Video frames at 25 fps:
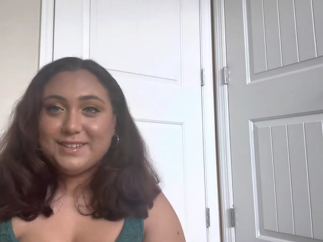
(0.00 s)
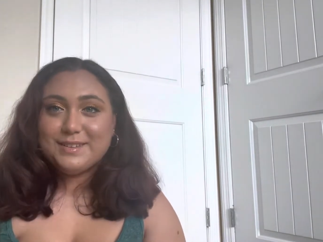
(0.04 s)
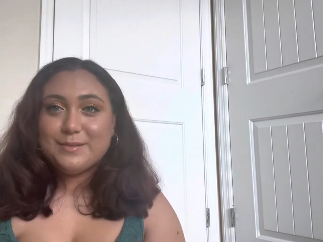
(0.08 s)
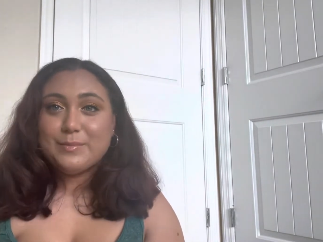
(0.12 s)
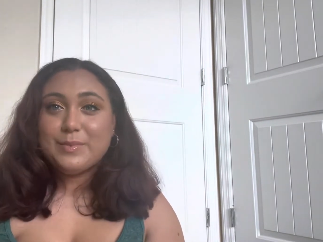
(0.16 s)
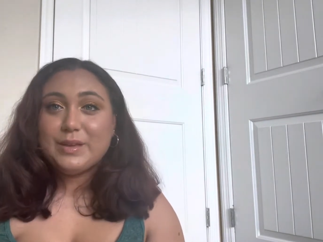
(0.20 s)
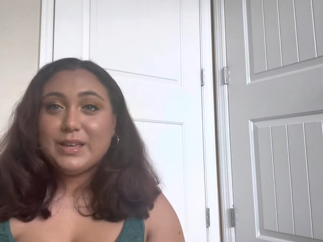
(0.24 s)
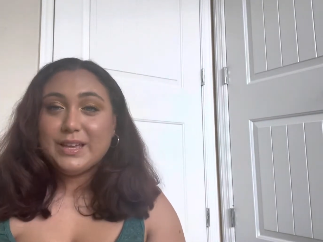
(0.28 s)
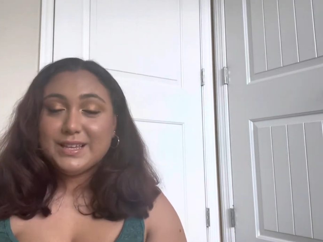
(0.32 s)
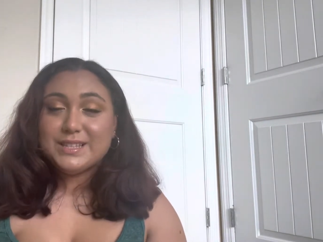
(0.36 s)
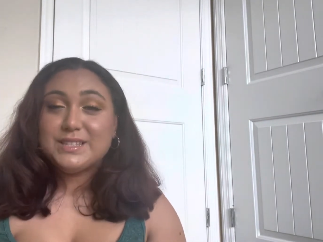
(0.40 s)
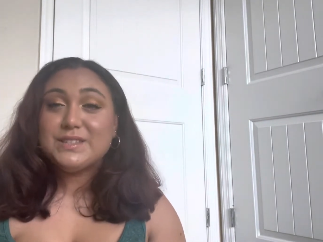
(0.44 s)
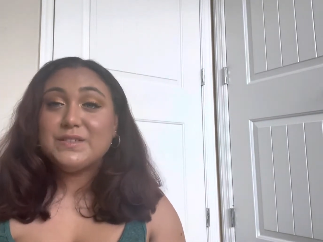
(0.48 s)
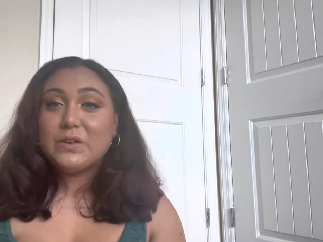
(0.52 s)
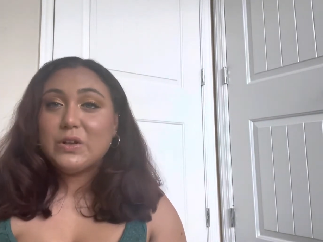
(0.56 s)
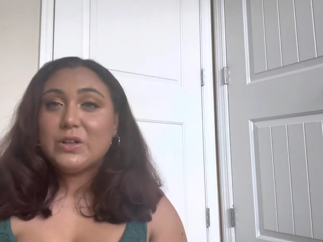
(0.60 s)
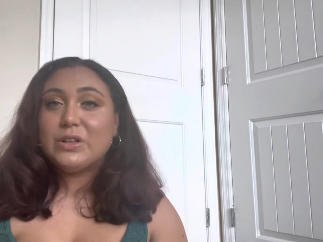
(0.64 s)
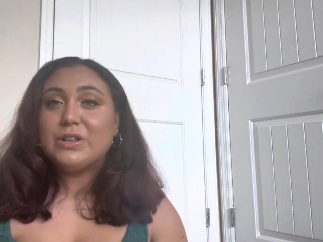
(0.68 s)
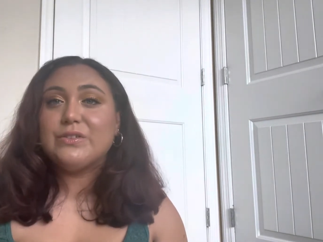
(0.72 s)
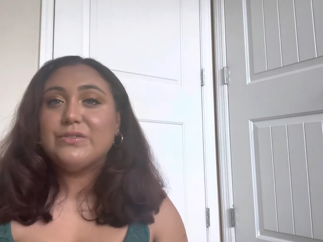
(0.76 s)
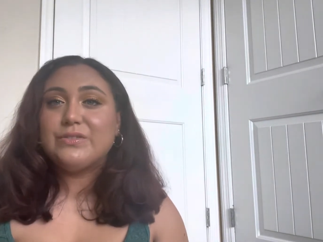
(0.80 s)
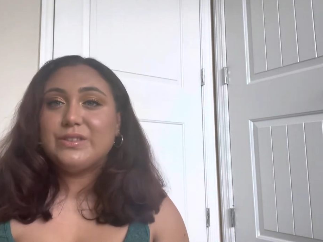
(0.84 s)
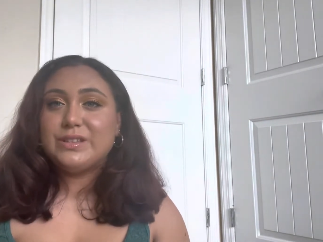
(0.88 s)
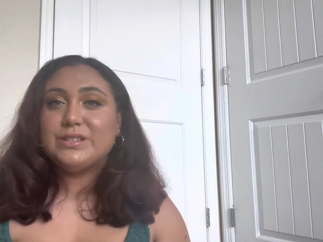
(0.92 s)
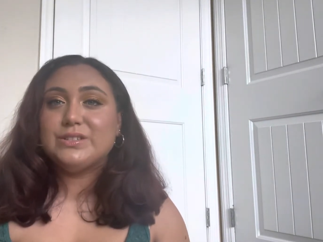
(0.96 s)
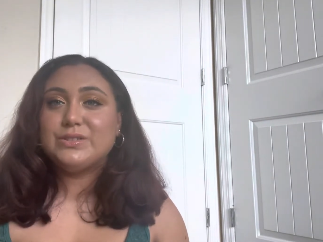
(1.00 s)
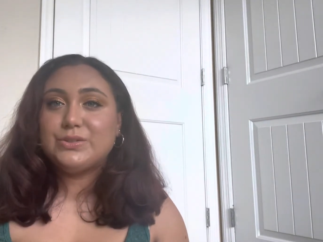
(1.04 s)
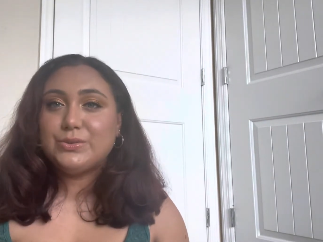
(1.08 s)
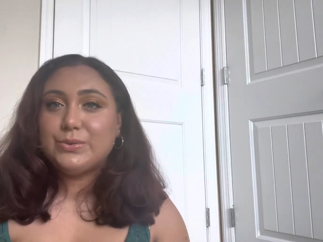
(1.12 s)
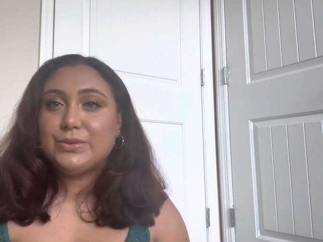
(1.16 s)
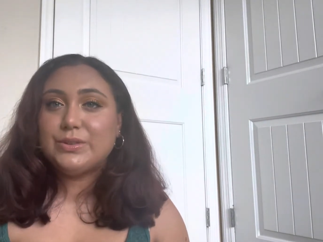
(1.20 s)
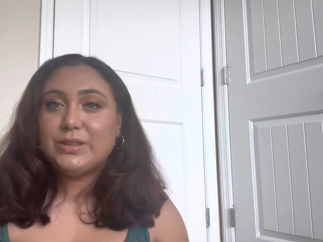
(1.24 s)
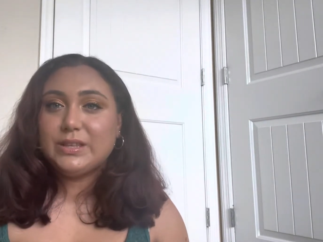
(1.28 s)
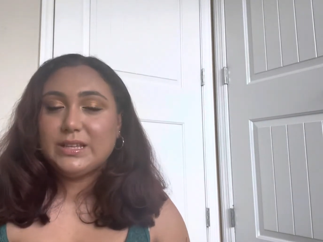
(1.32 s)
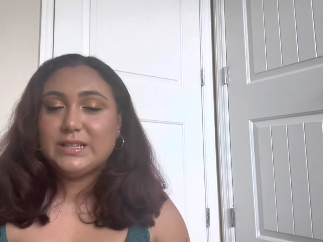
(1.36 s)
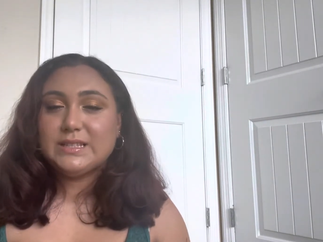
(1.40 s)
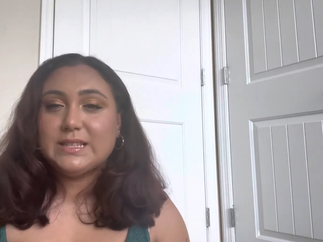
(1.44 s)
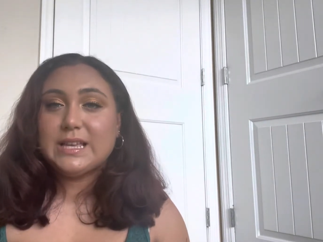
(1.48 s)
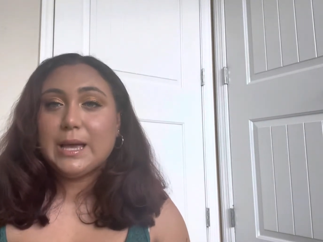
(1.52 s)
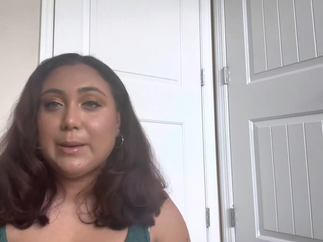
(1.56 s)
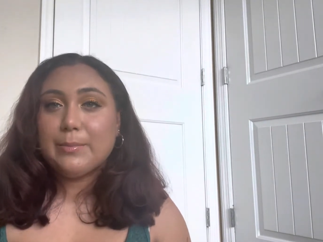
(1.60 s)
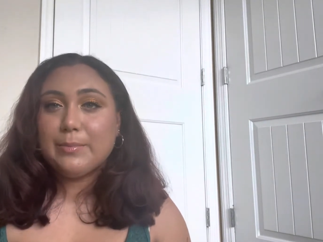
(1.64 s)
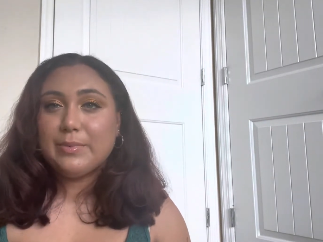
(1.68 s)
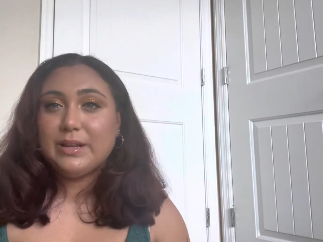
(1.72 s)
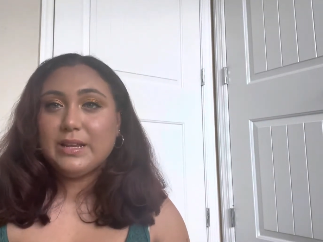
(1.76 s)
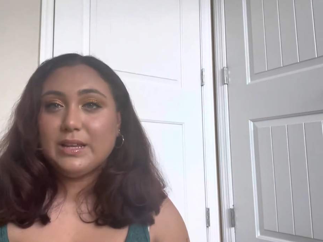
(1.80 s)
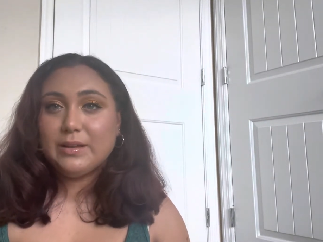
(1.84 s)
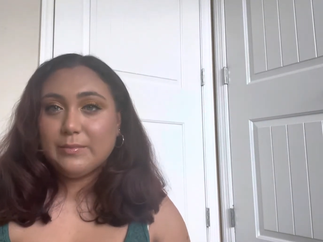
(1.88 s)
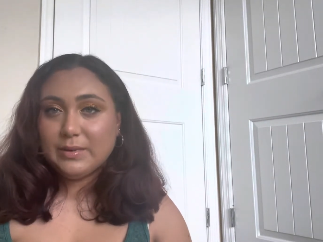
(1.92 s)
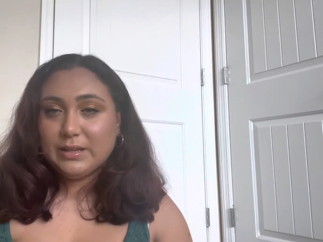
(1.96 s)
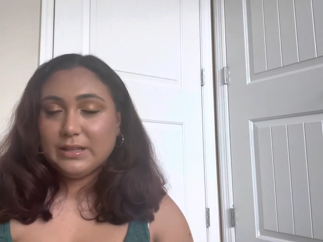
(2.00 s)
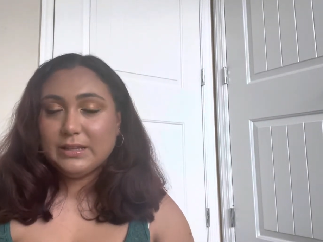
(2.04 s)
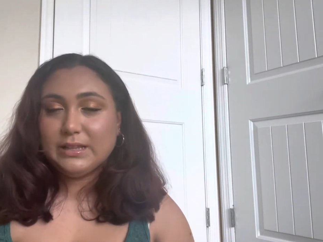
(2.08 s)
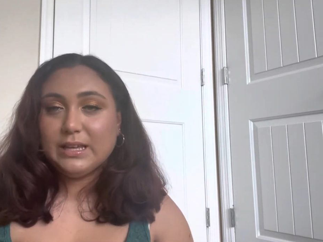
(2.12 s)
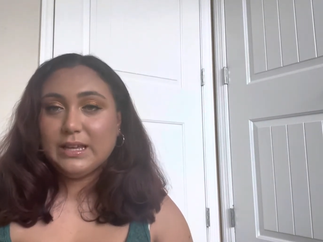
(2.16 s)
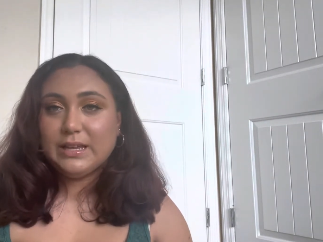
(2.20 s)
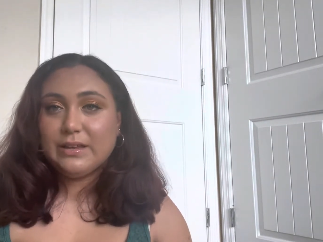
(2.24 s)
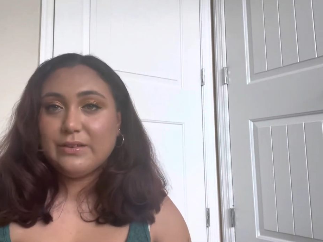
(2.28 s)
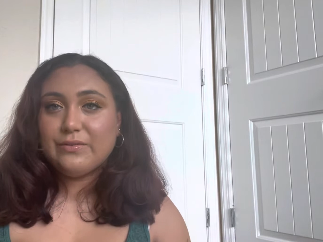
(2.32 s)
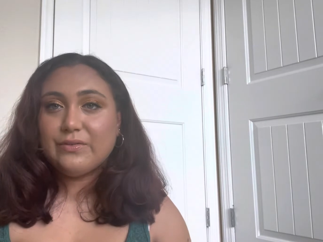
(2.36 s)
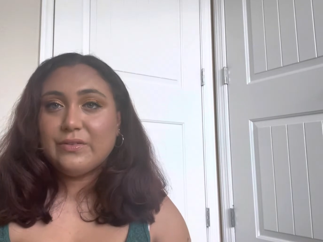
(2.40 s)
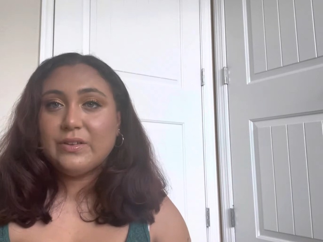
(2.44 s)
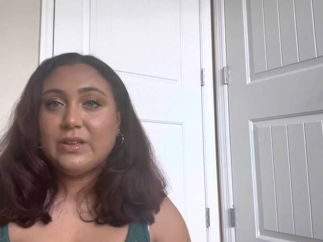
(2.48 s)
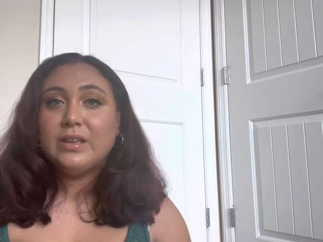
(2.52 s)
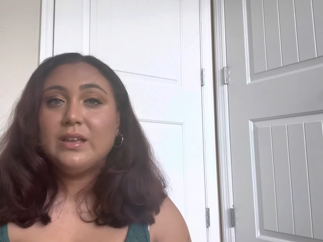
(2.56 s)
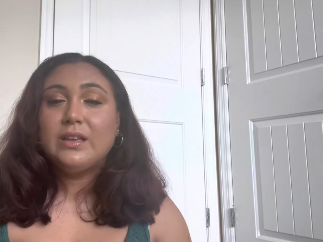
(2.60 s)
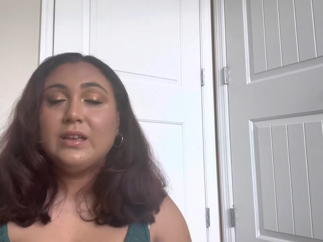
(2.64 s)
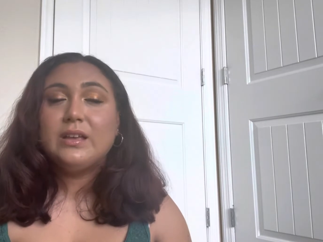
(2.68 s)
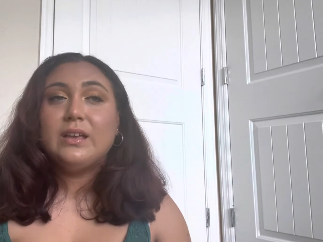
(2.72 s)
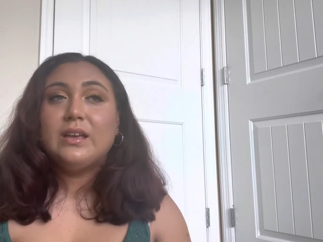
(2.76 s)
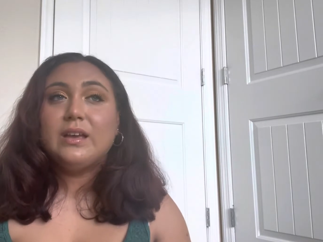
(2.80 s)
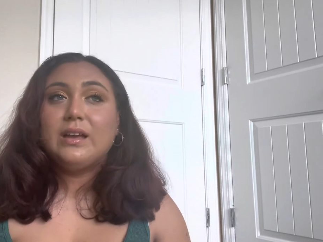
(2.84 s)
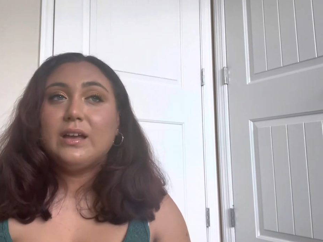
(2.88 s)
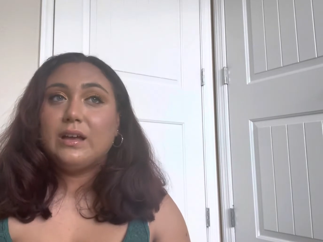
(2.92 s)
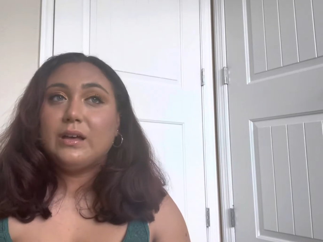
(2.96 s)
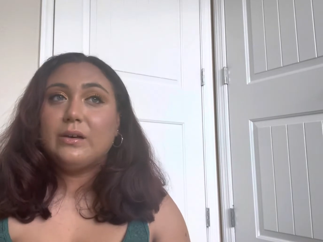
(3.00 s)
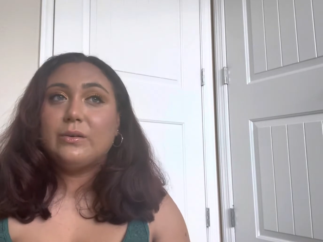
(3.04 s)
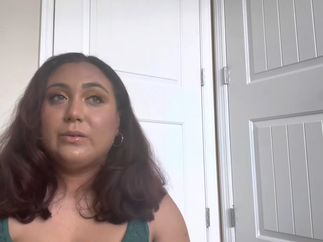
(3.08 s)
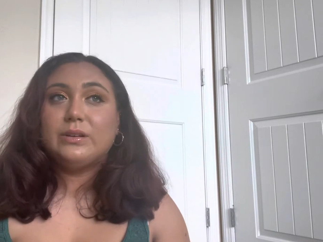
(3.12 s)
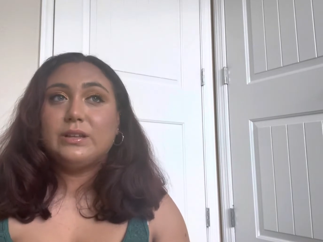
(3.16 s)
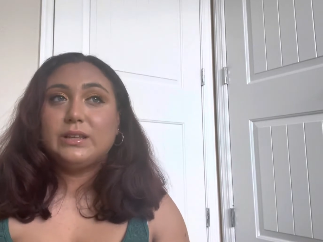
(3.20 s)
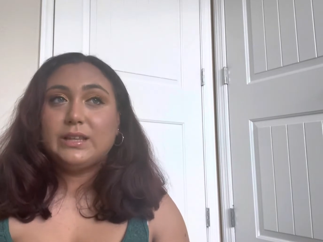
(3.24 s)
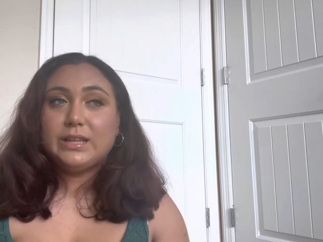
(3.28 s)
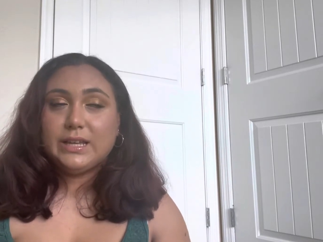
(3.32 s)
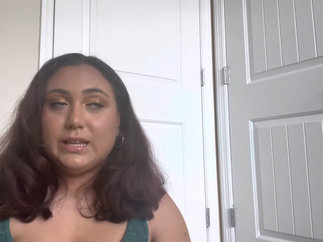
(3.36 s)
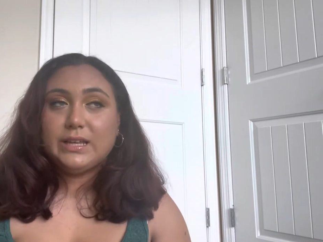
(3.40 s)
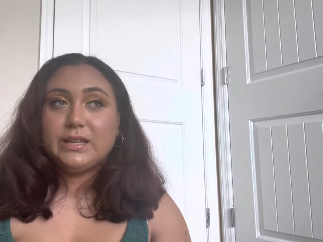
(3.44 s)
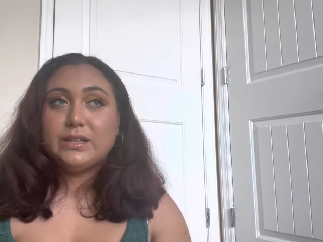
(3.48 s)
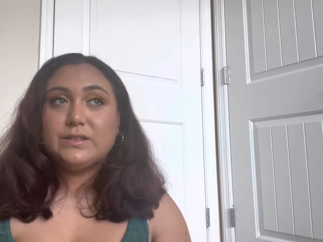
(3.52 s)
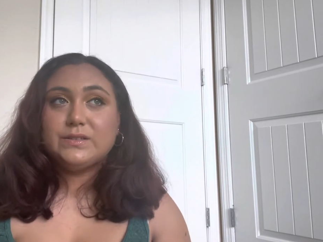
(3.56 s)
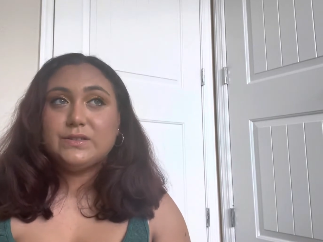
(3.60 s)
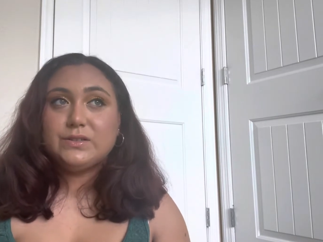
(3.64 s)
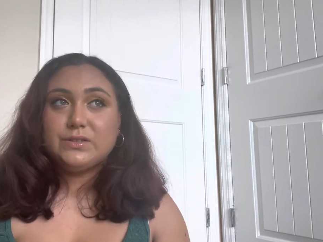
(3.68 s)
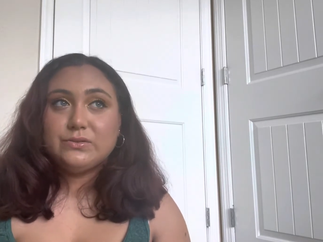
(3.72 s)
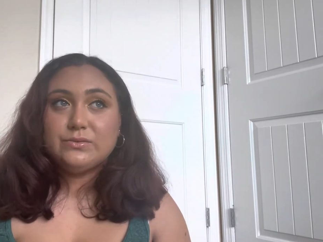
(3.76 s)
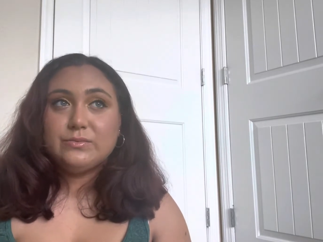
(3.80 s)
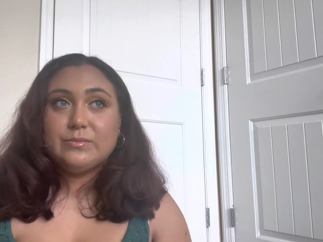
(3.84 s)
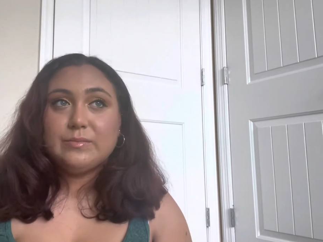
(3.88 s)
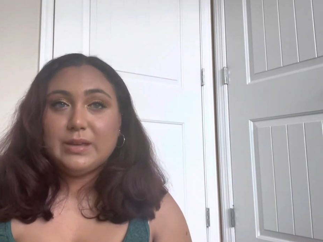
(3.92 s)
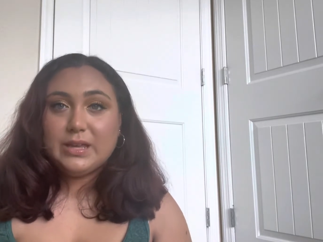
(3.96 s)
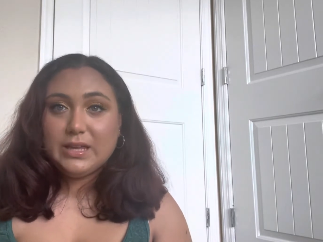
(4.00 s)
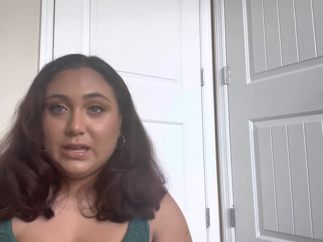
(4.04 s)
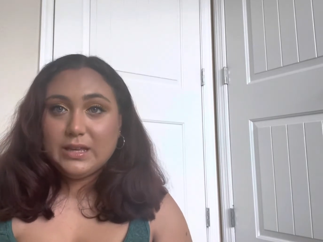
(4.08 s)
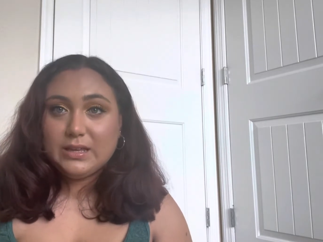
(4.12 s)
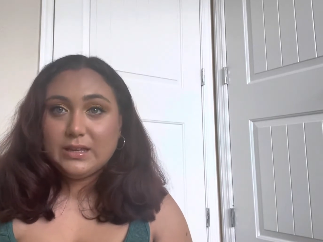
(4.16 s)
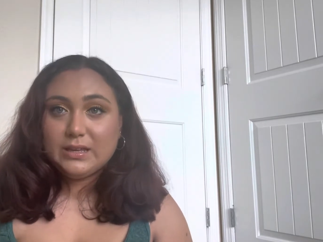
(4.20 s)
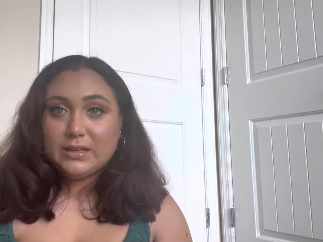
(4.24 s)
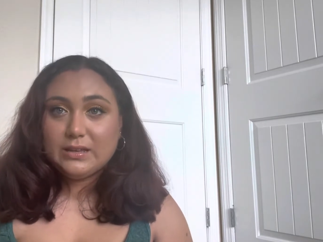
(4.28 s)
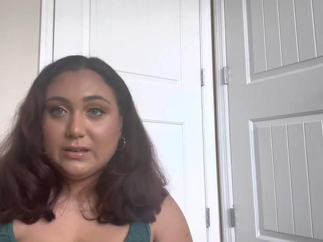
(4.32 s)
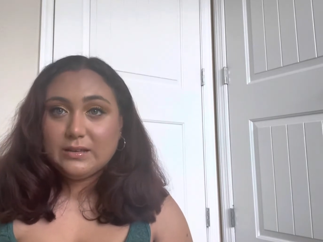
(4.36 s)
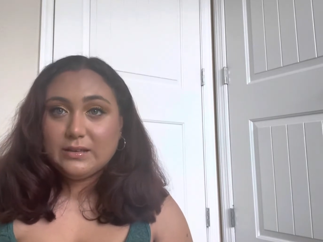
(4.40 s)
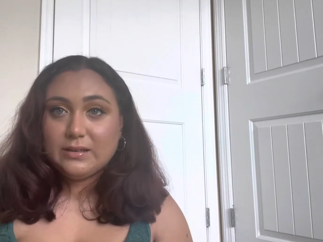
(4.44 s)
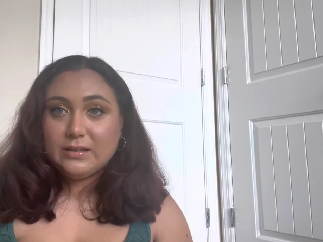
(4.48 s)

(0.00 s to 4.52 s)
Because of all of these new things happening in my life, I would like to make